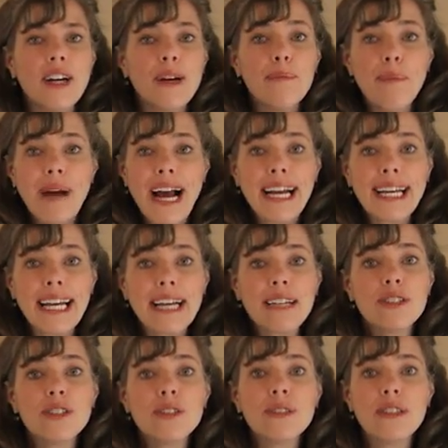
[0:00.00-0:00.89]
back
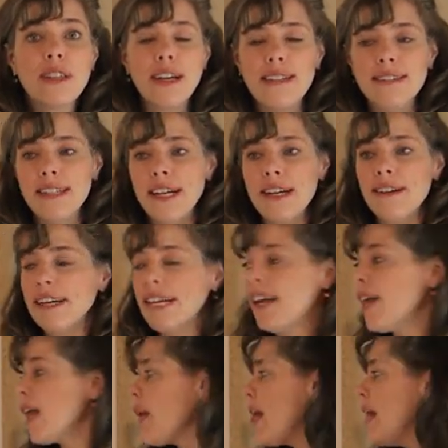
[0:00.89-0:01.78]
exercise area,